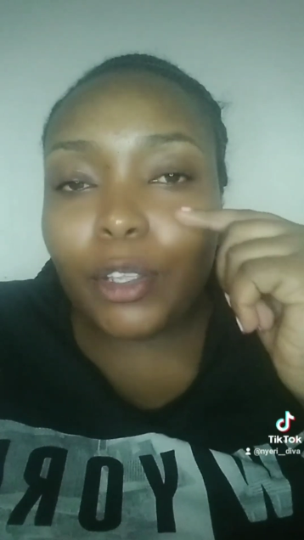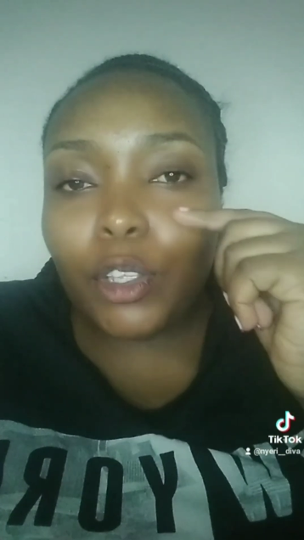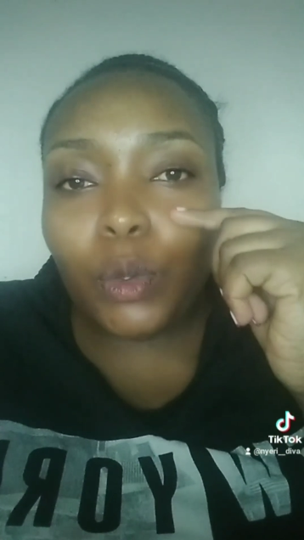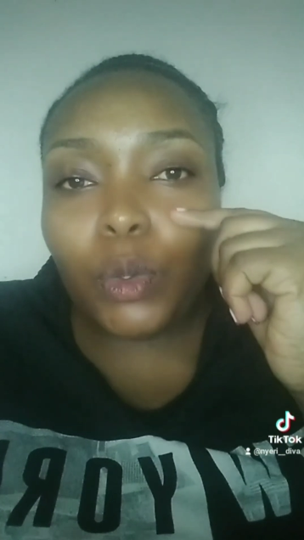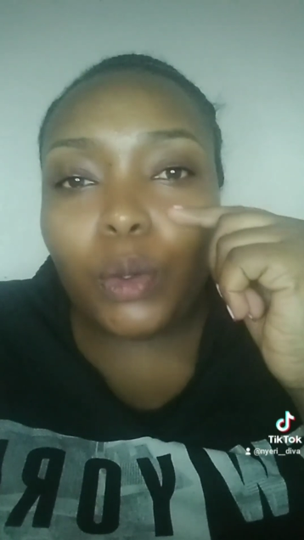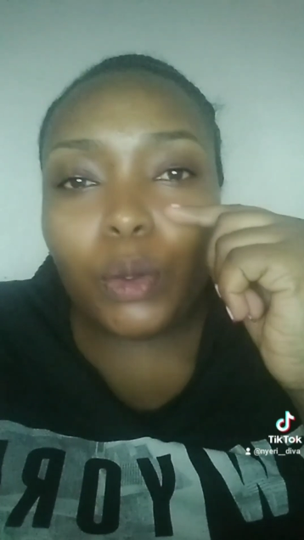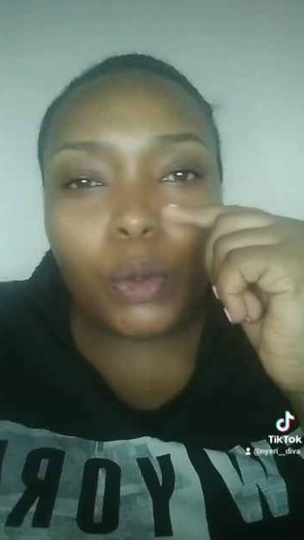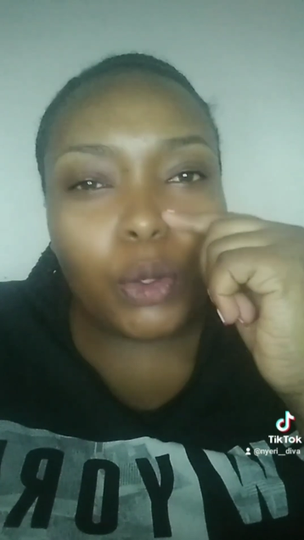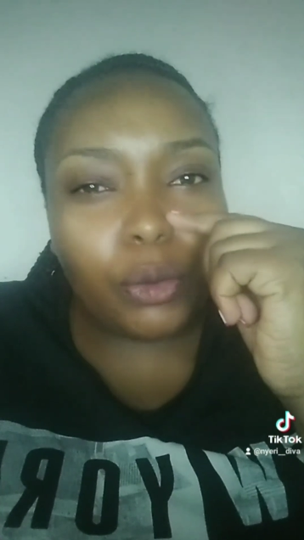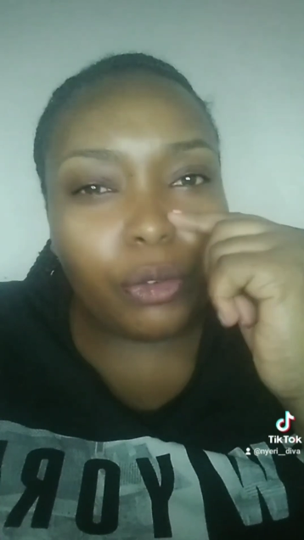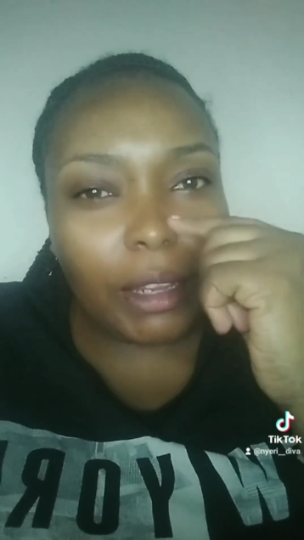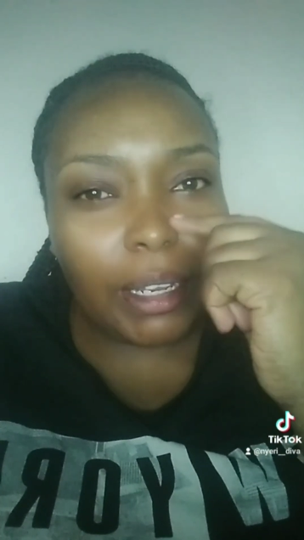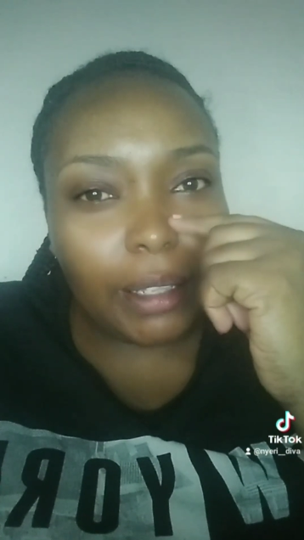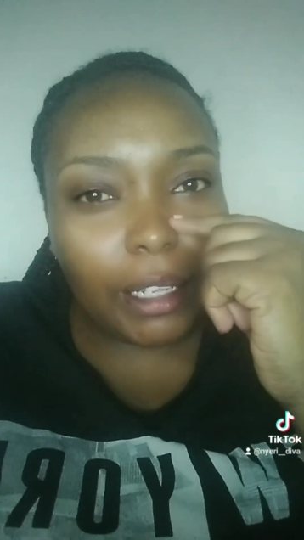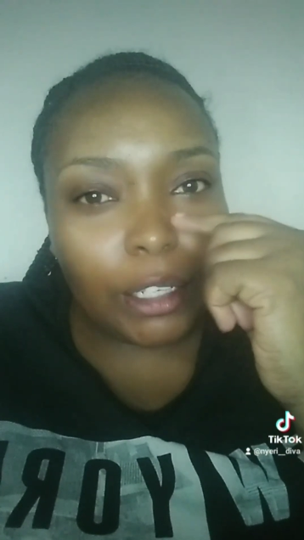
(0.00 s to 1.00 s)
you
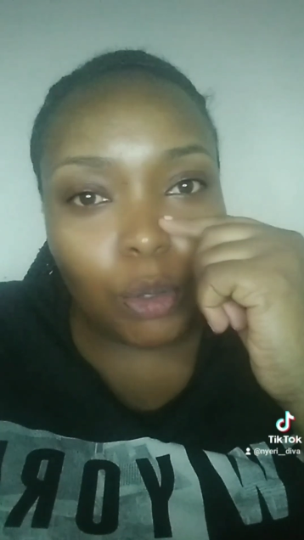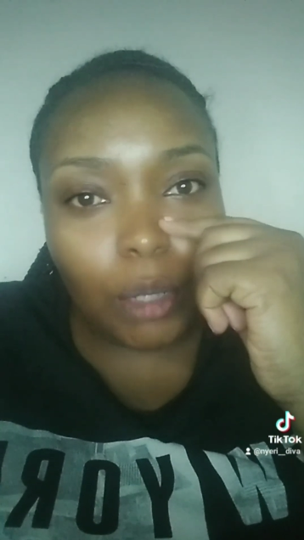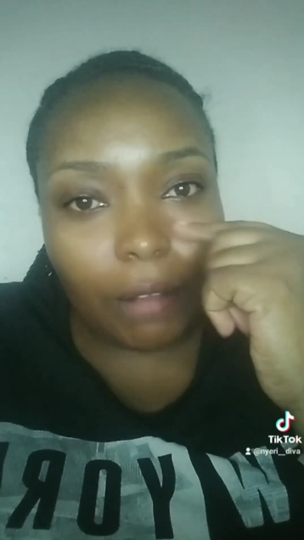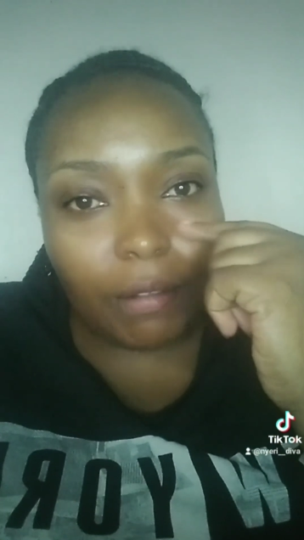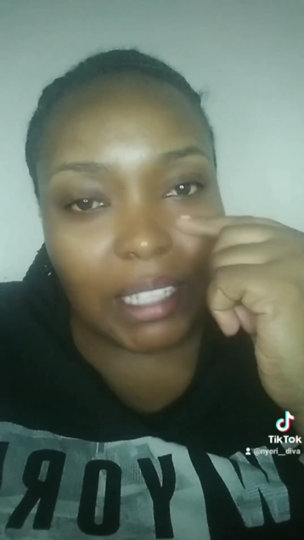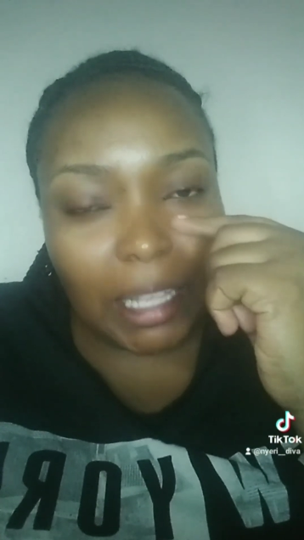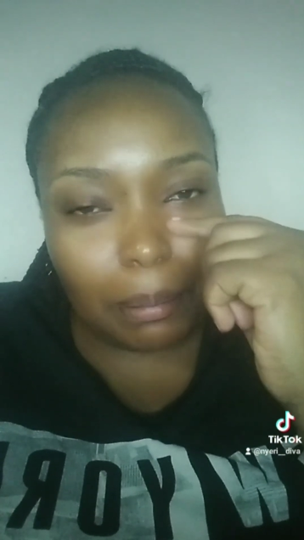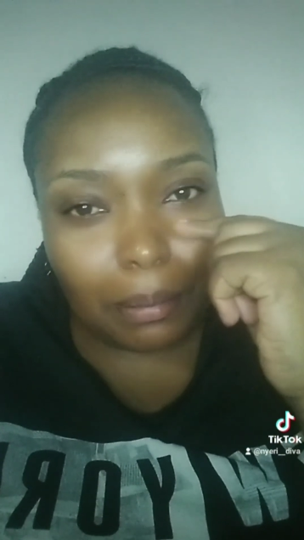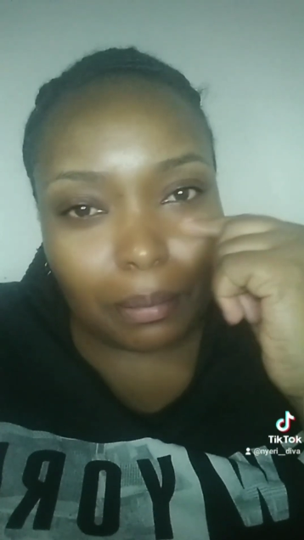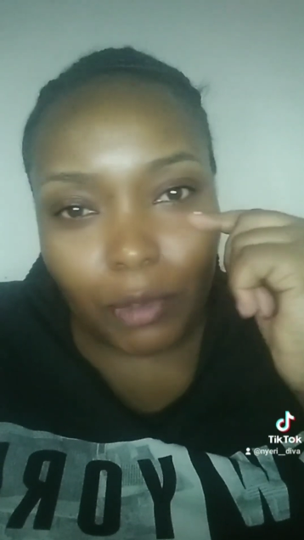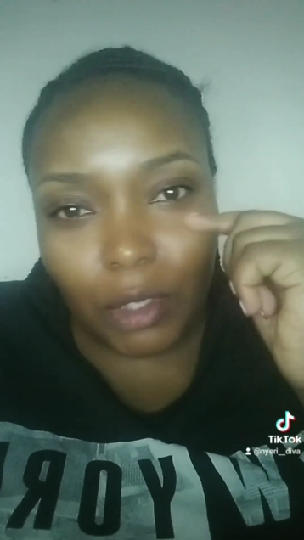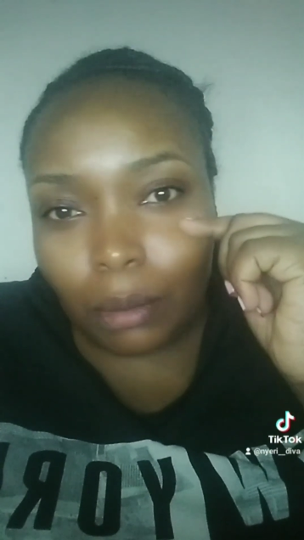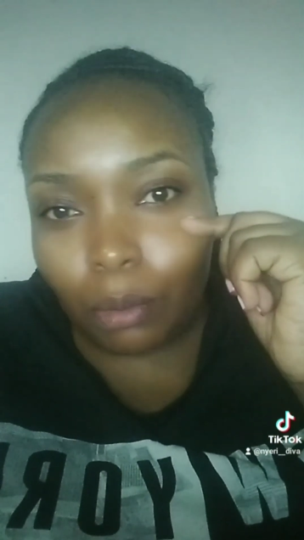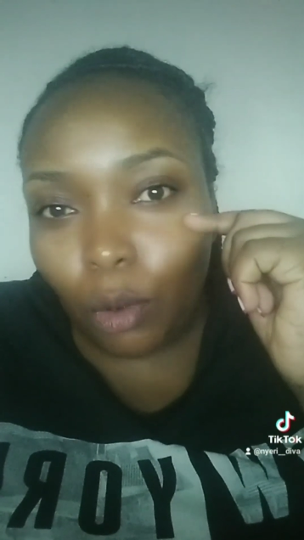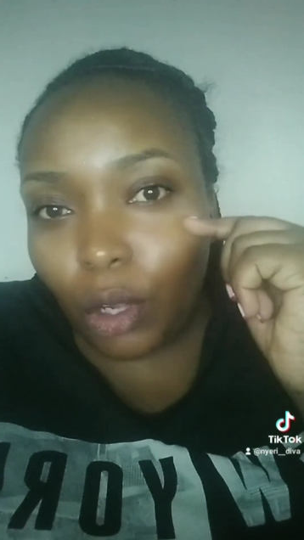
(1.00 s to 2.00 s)
find that you have some
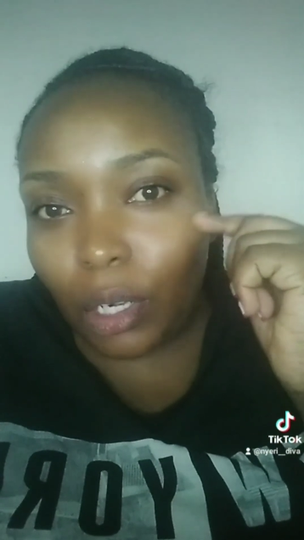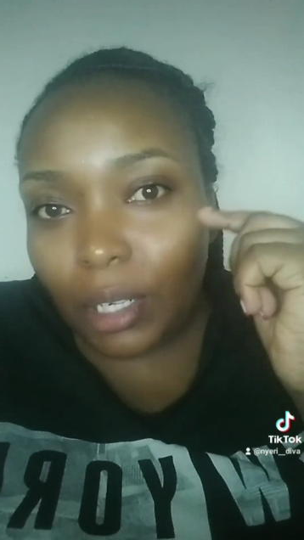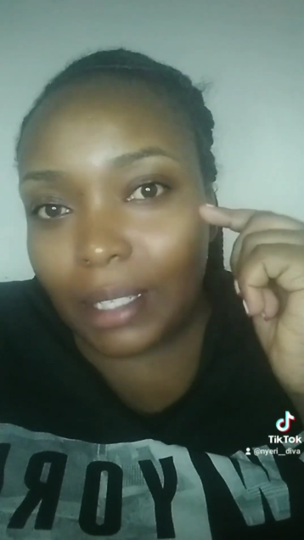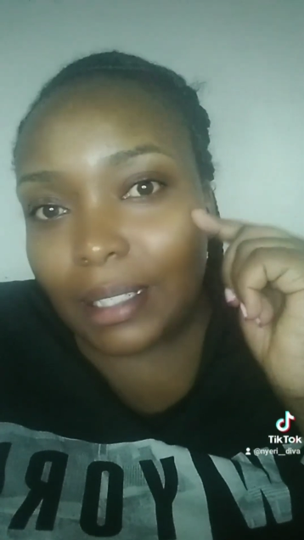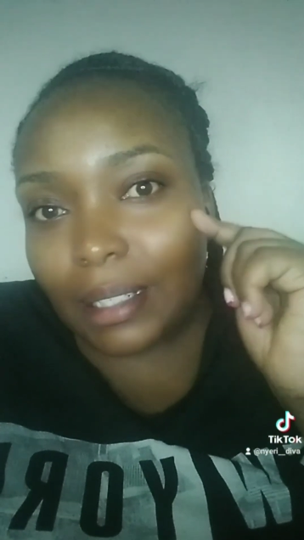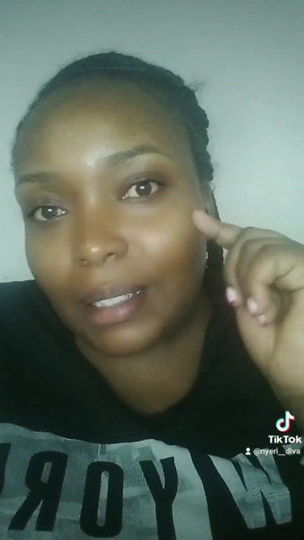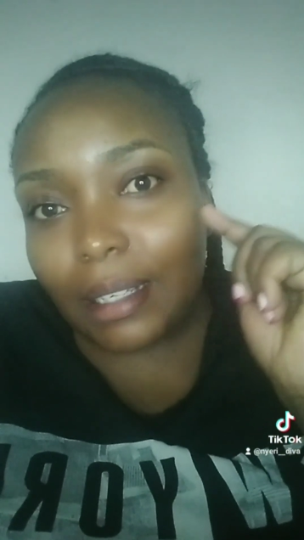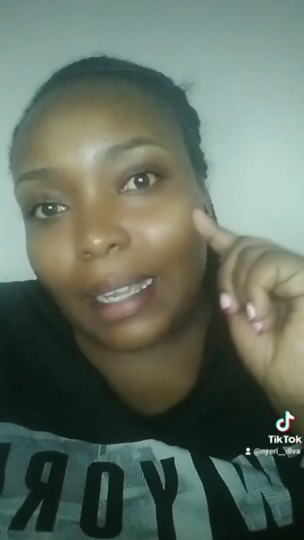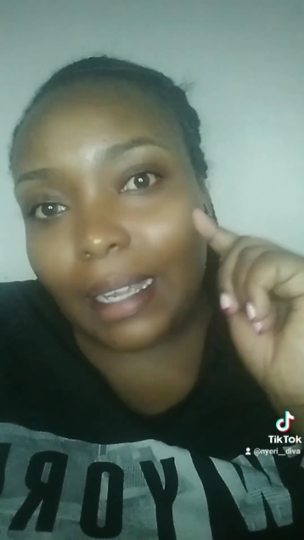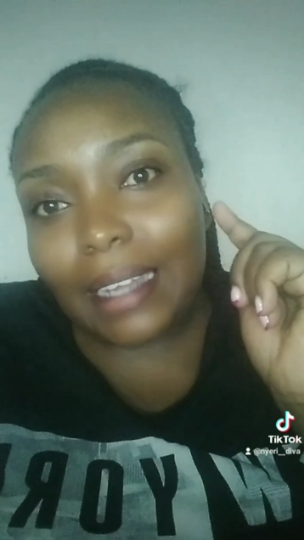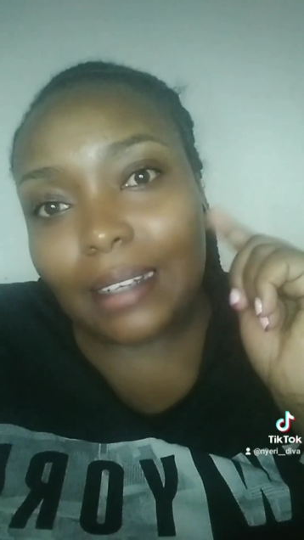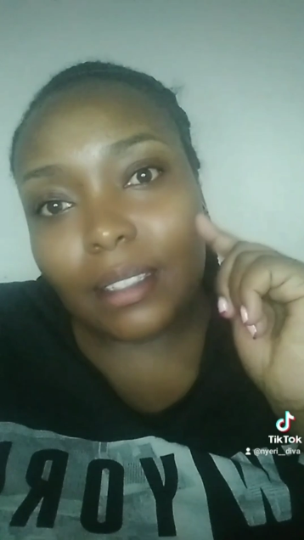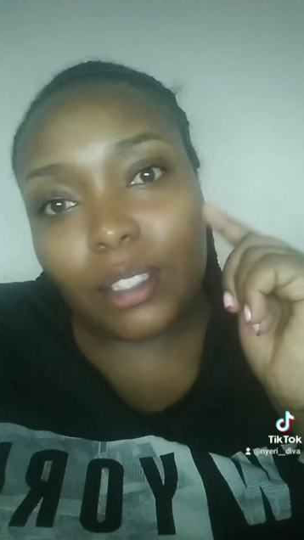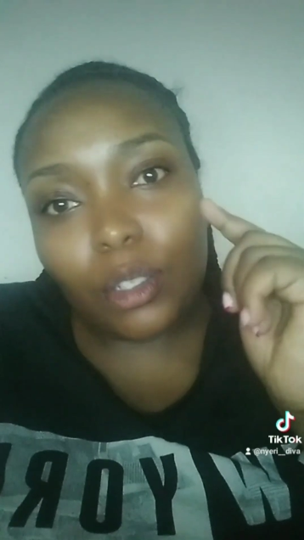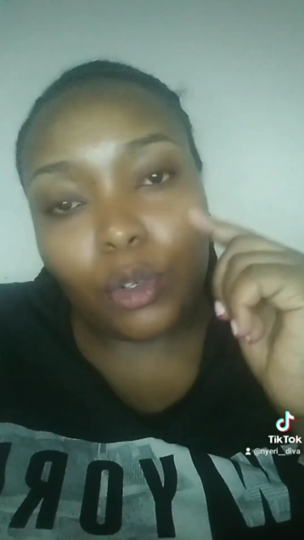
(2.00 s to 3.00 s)
small
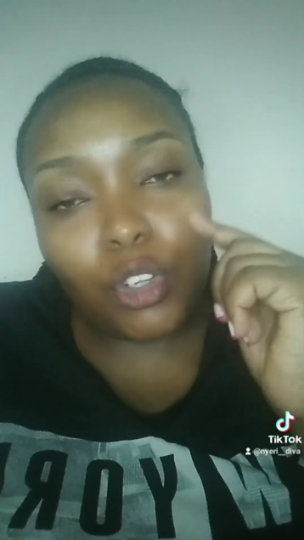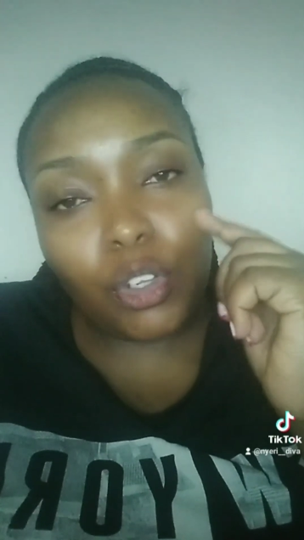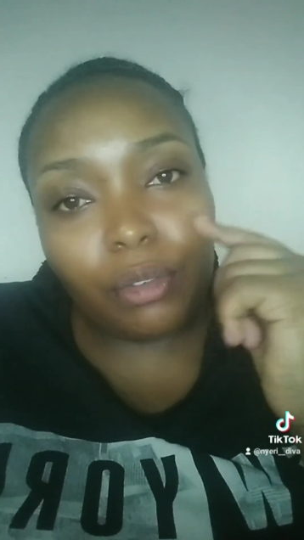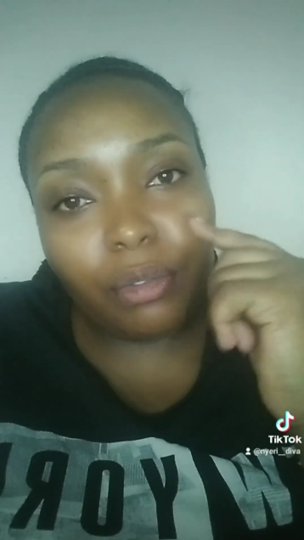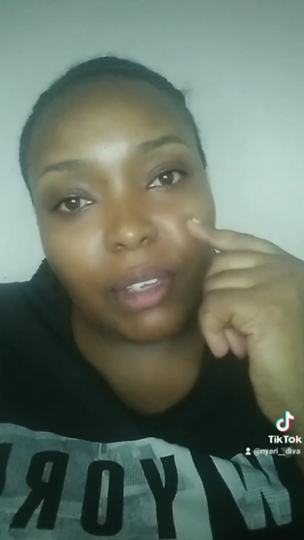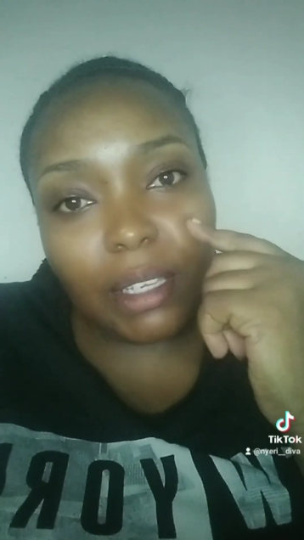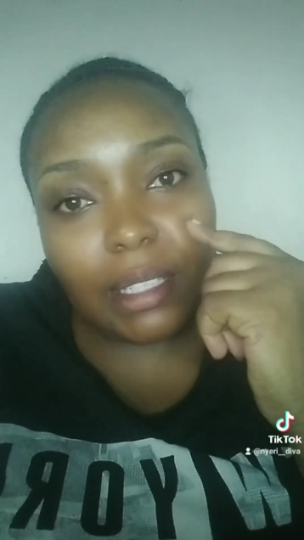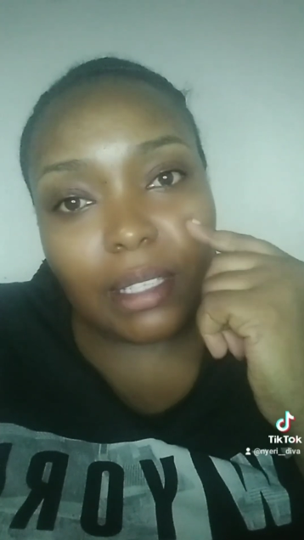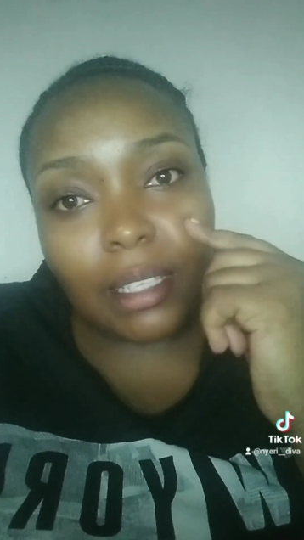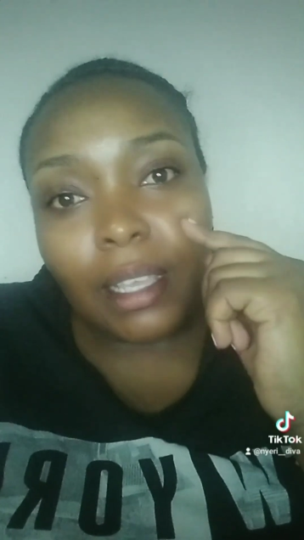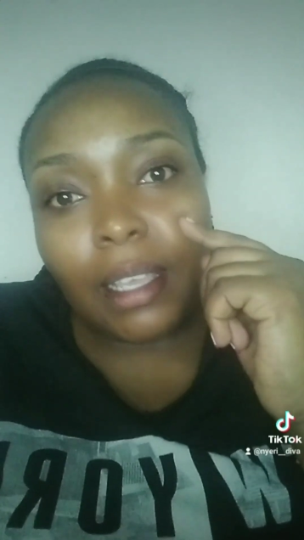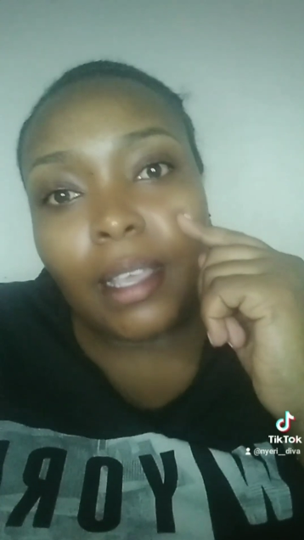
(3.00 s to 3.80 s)
cuts on your face.